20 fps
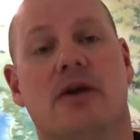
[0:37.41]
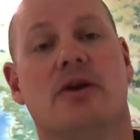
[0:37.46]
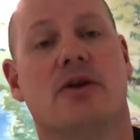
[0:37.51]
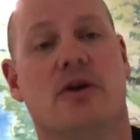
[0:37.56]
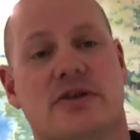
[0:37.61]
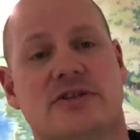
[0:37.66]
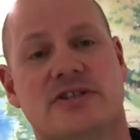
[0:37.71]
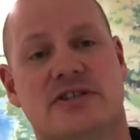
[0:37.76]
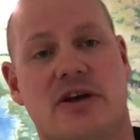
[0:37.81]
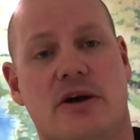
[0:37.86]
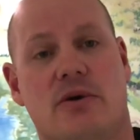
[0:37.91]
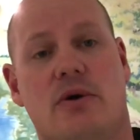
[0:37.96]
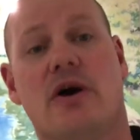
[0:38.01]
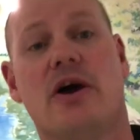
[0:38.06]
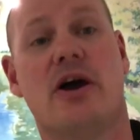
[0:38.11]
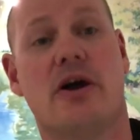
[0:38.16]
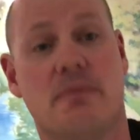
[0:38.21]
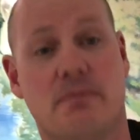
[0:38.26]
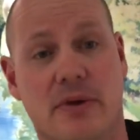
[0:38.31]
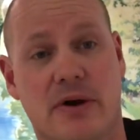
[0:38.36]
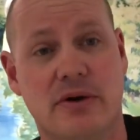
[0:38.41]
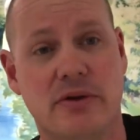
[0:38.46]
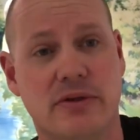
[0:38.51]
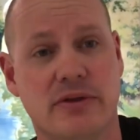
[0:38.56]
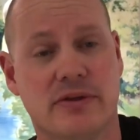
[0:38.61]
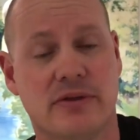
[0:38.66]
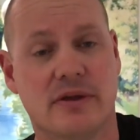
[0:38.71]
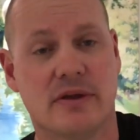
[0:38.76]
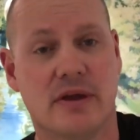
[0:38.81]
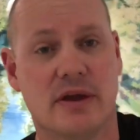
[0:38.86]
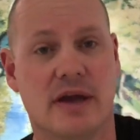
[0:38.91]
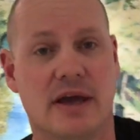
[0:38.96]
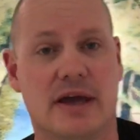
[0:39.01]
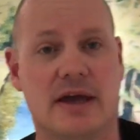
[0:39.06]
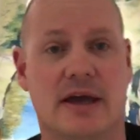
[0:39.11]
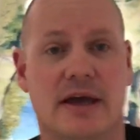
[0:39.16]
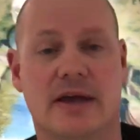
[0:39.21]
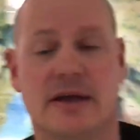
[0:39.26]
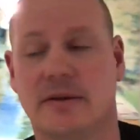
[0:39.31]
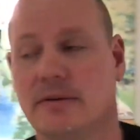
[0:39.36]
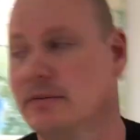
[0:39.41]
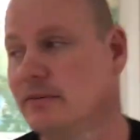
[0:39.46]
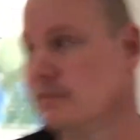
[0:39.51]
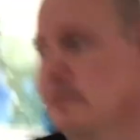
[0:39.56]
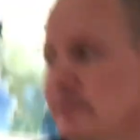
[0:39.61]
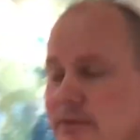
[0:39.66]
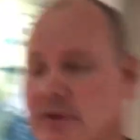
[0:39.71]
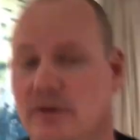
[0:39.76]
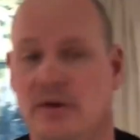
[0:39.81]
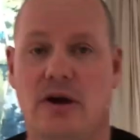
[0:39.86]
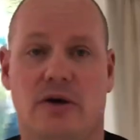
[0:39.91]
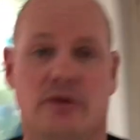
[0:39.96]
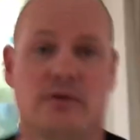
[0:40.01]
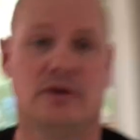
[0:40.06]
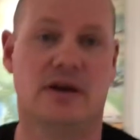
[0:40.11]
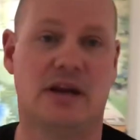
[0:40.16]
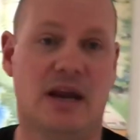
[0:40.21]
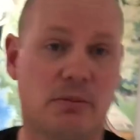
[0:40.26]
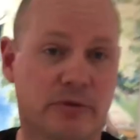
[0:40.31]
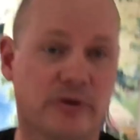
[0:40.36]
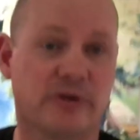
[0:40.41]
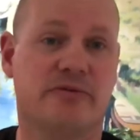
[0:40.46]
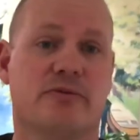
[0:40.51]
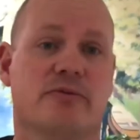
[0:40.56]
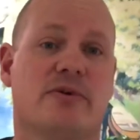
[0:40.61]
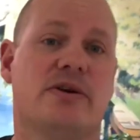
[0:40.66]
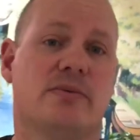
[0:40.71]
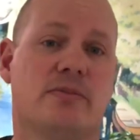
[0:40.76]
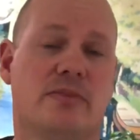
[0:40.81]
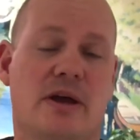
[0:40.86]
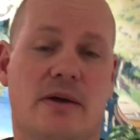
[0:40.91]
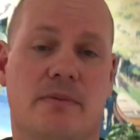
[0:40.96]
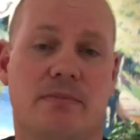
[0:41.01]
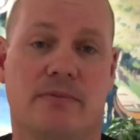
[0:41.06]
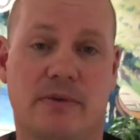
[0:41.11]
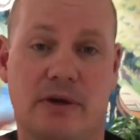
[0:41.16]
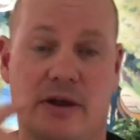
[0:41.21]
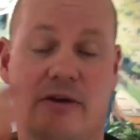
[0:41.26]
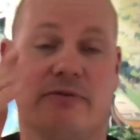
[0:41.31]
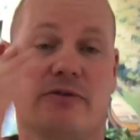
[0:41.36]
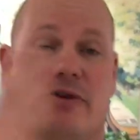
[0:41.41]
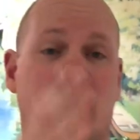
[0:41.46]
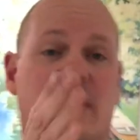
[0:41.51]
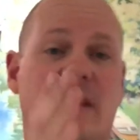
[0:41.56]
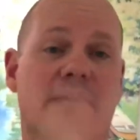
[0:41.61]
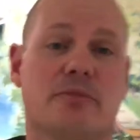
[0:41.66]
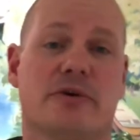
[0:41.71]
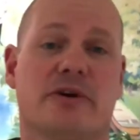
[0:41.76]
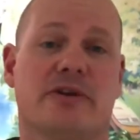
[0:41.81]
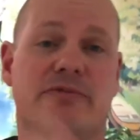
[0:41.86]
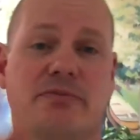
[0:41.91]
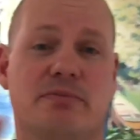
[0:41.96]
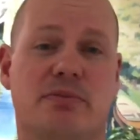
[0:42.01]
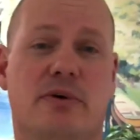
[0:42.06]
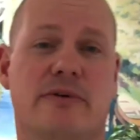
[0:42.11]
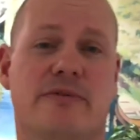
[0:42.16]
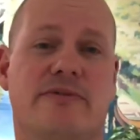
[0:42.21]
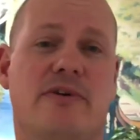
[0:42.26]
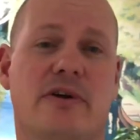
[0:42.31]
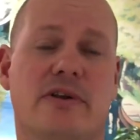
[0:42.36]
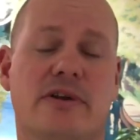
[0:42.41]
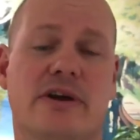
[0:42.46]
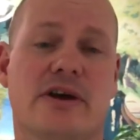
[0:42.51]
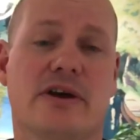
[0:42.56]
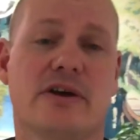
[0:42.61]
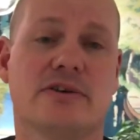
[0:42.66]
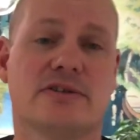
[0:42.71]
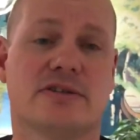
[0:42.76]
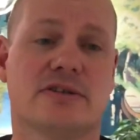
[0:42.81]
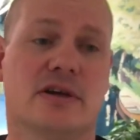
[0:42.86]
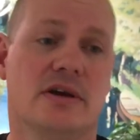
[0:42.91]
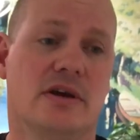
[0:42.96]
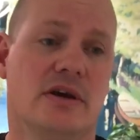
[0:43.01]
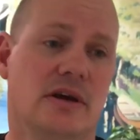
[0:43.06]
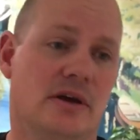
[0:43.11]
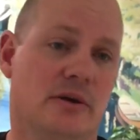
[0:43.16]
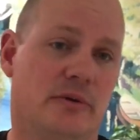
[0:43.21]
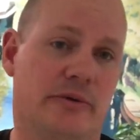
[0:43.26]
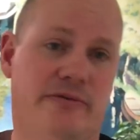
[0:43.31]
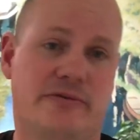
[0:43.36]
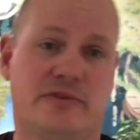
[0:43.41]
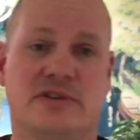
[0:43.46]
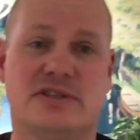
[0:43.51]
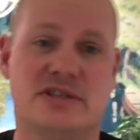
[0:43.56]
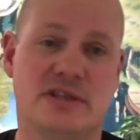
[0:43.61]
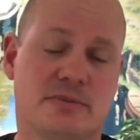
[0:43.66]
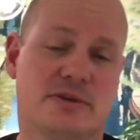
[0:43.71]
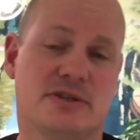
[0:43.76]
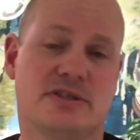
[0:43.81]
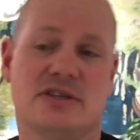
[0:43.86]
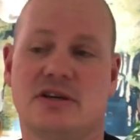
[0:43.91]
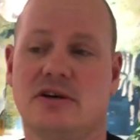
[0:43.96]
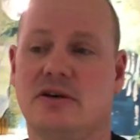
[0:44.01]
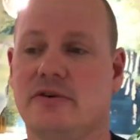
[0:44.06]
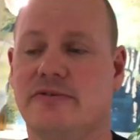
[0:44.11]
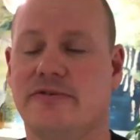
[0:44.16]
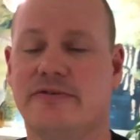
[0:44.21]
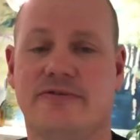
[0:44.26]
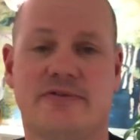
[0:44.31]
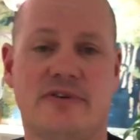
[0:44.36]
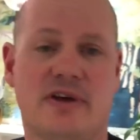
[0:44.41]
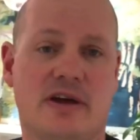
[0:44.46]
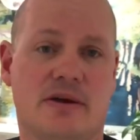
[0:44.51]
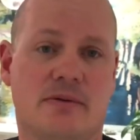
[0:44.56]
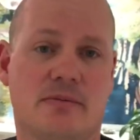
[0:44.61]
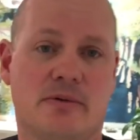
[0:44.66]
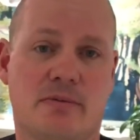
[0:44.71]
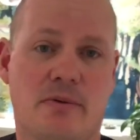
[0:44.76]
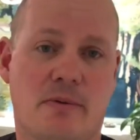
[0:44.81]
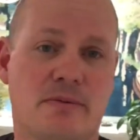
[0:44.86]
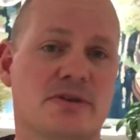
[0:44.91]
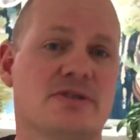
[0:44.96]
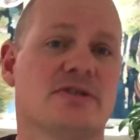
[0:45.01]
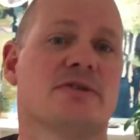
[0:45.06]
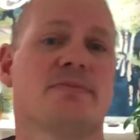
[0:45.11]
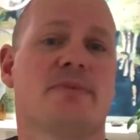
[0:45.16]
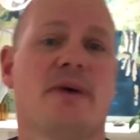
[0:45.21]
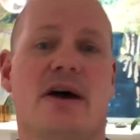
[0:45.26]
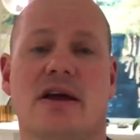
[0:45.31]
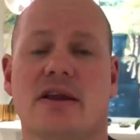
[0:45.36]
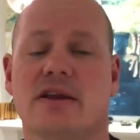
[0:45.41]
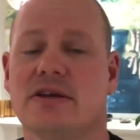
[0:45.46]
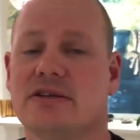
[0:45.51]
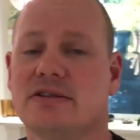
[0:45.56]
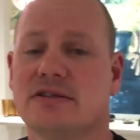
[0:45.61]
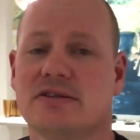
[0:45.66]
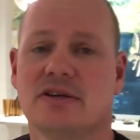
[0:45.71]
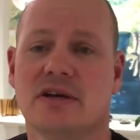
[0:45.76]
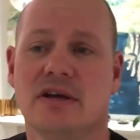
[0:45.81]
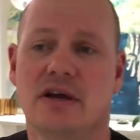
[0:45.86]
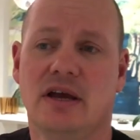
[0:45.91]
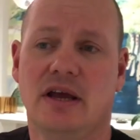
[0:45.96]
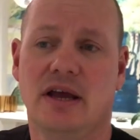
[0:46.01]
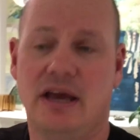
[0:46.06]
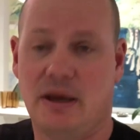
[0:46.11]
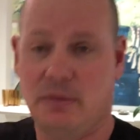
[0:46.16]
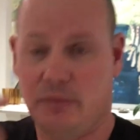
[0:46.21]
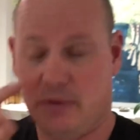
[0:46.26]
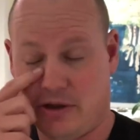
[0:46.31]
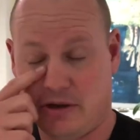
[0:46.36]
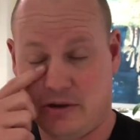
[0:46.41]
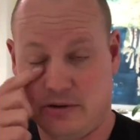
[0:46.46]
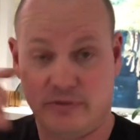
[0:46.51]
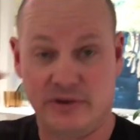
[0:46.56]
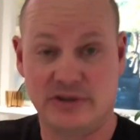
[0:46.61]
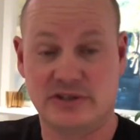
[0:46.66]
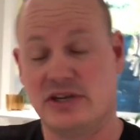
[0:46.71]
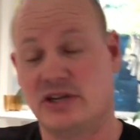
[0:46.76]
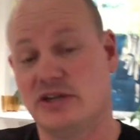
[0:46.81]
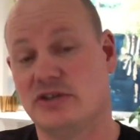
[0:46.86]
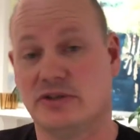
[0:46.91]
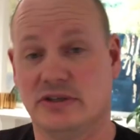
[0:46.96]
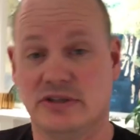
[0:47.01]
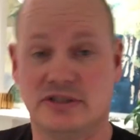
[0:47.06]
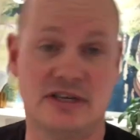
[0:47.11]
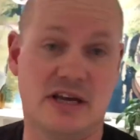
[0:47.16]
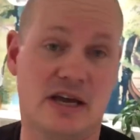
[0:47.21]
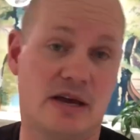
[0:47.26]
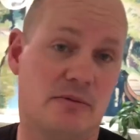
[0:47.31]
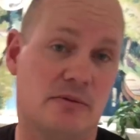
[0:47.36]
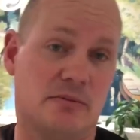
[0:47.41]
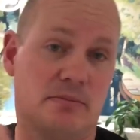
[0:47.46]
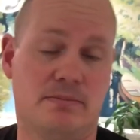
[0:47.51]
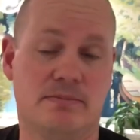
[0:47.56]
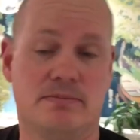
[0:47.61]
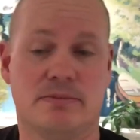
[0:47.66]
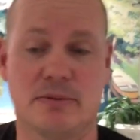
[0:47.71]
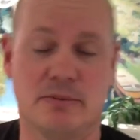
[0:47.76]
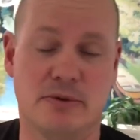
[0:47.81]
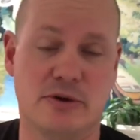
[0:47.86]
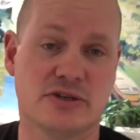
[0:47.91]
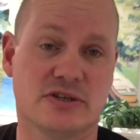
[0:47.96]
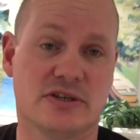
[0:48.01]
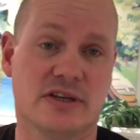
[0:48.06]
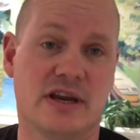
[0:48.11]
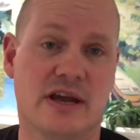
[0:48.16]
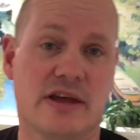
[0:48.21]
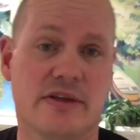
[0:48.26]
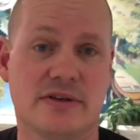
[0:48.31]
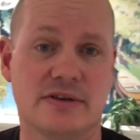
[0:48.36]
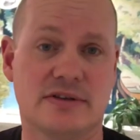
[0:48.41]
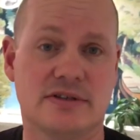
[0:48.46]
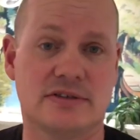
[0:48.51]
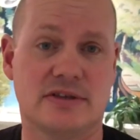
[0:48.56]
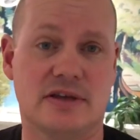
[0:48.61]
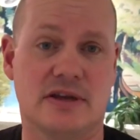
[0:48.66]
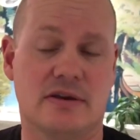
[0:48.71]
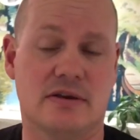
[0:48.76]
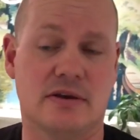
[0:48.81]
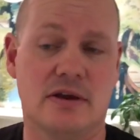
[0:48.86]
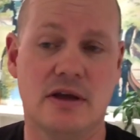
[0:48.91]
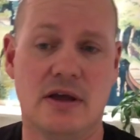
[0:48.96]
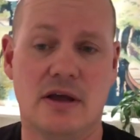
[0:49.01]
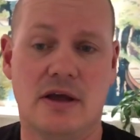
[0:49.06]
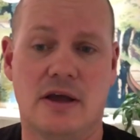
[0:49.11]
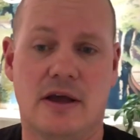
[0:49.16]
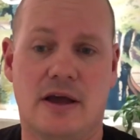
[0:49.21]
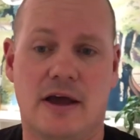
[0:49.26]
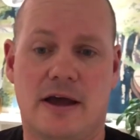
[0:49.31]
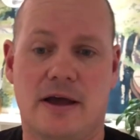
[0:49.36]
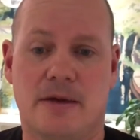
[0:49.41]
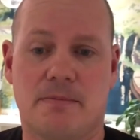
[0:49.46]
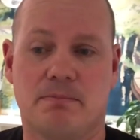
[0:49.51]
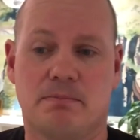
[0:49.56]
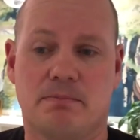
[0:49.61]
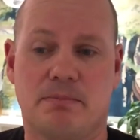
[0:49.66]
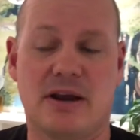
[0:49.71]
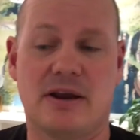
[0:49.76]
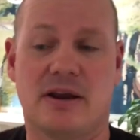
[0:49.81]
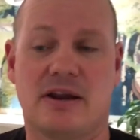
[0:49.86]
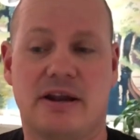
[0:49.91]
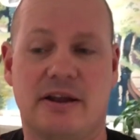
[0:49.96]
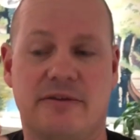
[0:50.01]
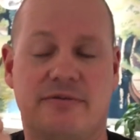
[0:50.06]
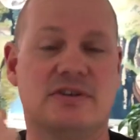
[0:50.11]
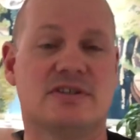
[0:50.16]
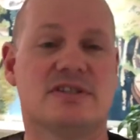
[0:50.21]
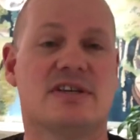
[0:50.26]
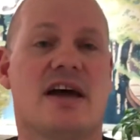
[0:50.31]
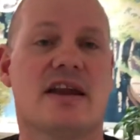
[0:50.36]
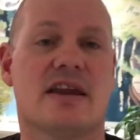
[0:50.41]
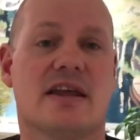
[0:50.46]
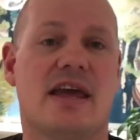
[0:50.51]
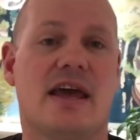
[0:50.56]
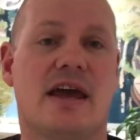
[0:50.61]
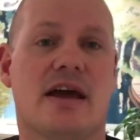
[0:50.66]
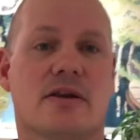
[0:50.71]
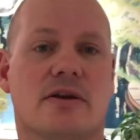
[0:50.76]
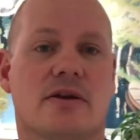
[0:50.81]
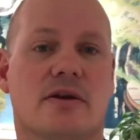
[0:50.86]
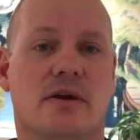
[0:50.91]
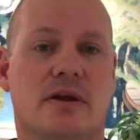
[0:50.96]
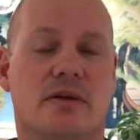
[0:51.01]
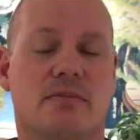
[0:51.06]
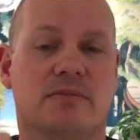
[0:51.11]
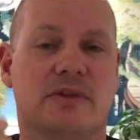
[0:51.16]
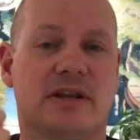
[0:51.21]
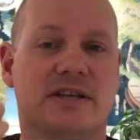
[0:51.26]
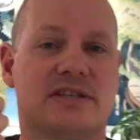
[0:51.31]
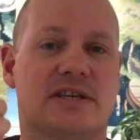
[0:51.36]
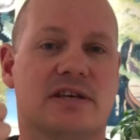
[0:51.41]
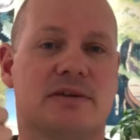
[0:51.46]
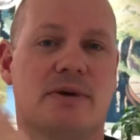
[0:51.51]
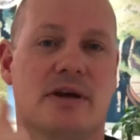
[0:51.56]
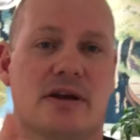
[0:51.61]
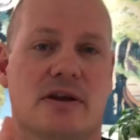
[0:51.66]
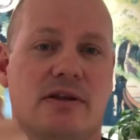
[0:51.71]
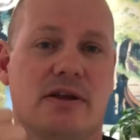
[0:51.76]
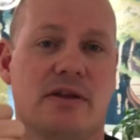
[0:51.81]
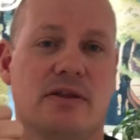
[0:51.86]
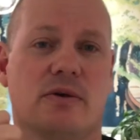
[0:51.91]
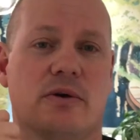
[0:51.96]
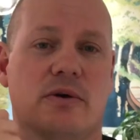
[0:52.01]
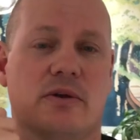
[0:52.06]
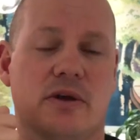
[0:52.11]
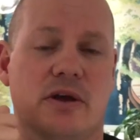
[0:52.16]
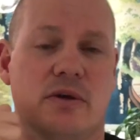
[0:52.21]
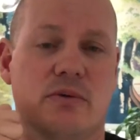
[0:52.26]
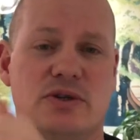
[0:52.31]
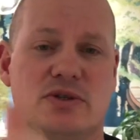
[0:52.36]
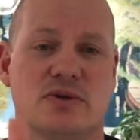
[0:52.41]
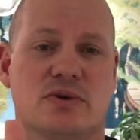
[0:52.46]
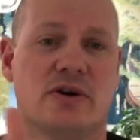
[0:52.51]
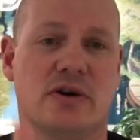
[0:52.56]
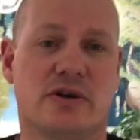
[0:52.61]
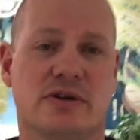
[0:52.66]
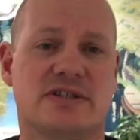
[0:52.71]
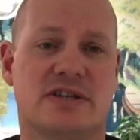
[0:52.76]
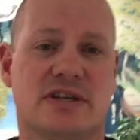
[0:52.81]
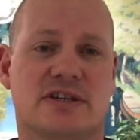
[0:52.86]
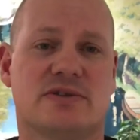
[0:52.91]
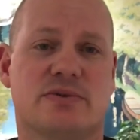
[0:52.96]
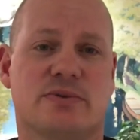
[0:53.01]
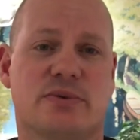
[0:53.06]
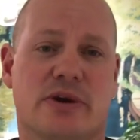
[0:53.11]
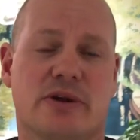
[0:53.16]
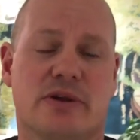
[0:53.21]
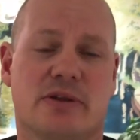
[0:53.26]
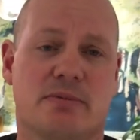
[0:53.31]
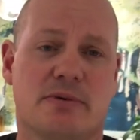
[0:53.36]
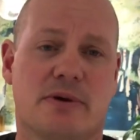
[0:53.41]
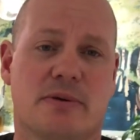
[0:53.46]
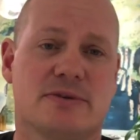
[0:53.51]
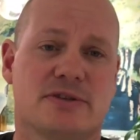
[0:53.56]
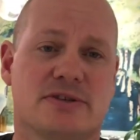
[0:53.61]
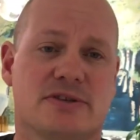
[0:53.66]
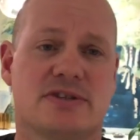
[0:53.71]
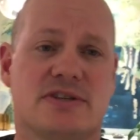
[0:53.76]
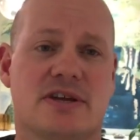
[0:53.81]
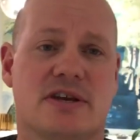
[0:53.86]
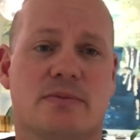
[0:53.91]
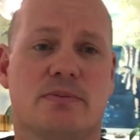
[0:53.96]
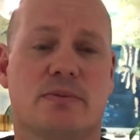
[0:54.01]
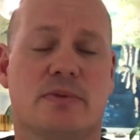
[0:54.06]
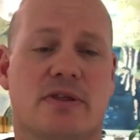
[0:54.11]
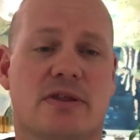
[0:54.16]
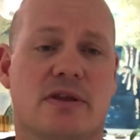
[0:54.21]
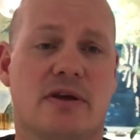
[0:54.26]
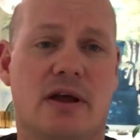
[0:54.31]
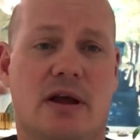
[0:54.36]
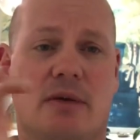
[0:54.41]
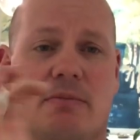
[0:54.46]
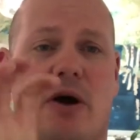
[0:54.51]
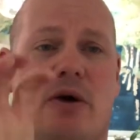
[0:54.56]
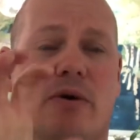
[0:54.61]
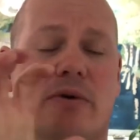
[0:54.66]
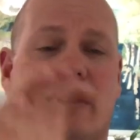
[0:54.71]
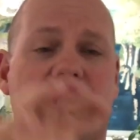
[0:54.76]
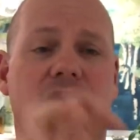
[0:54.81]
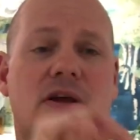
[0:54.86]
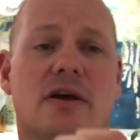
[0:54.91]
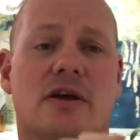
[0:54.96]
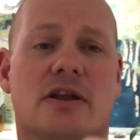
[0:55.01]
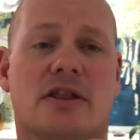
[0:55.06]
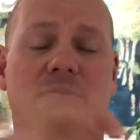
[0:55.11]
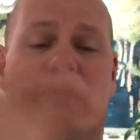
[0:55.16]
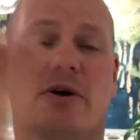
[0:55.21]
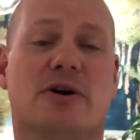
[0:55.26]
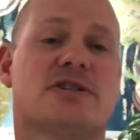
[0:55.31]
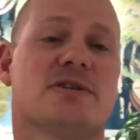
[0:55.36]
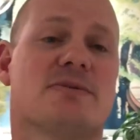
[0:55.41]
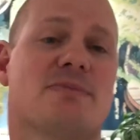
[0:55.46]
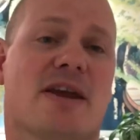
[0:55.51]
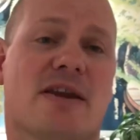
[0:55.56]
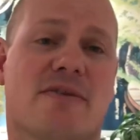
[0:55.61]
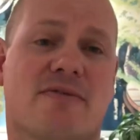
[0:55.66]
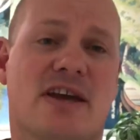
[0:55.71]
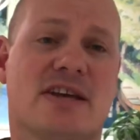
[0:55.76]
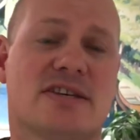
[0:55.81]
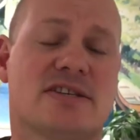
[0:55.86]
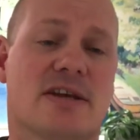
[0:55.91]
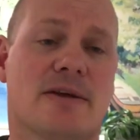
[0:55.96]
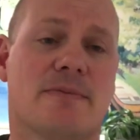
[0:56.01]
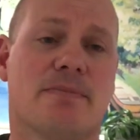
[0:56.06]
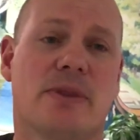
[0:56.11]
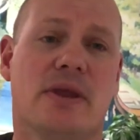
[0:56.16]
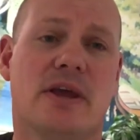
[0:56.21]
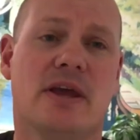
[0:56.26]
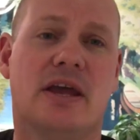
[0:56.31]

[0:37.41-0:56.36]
Not so. I own both, and I've got a number of different portfolios with Felicity and myself, with my business partners, and we own residential in some and commercial in others. And but if you're starting out, let's think about it in the original context of what the premise I said with holding the most amount of asset.